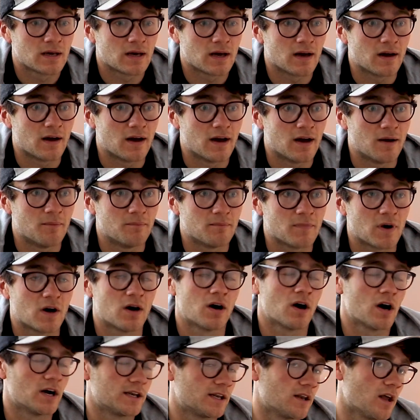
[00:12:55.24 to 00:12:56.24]

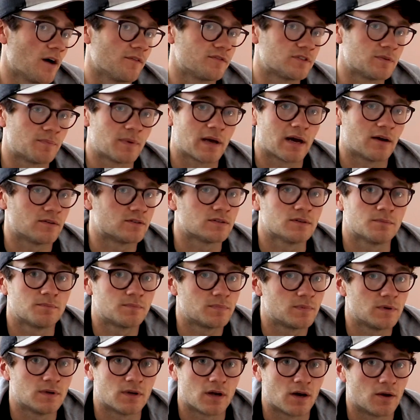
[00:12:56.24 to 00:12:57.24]
I'd love to be able to,
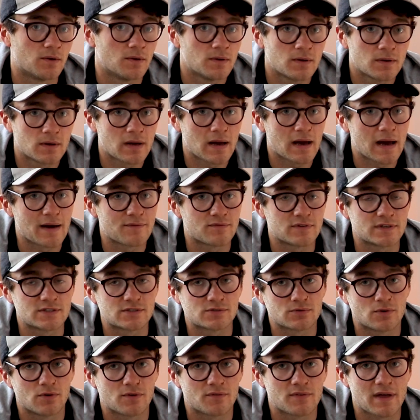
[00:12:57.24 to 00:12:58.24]
you know,
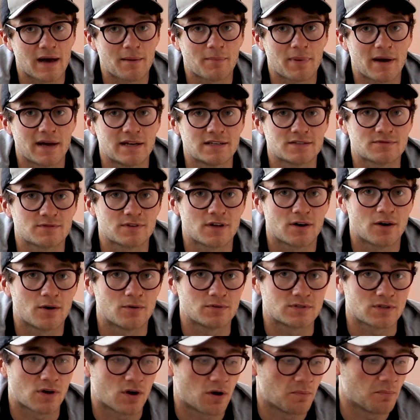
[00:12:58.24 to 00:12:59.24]
average sort of that pace for the
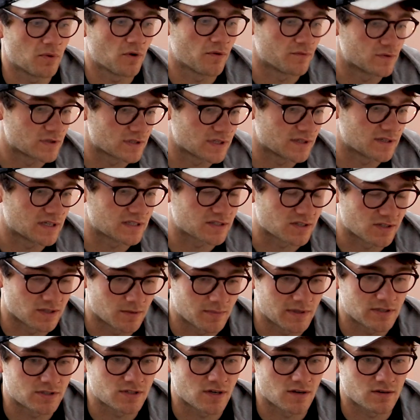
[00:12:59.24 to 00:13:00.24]
whole time, but obviously there's going
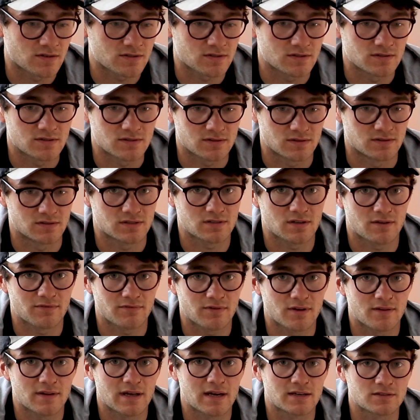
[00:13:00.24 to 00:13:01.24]
to be junctions and
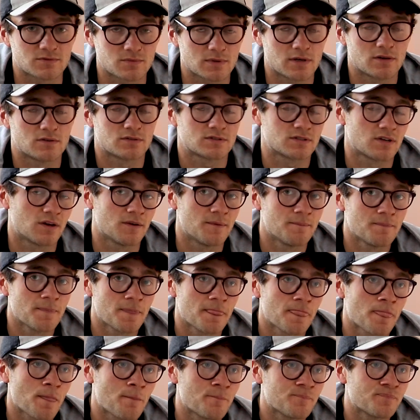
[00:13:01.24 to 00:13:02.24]
stuff like that as well. So
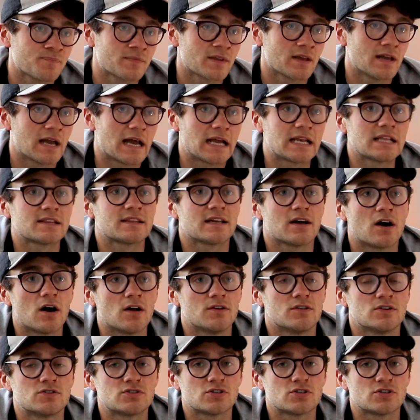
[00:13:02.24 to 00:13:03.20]
anything under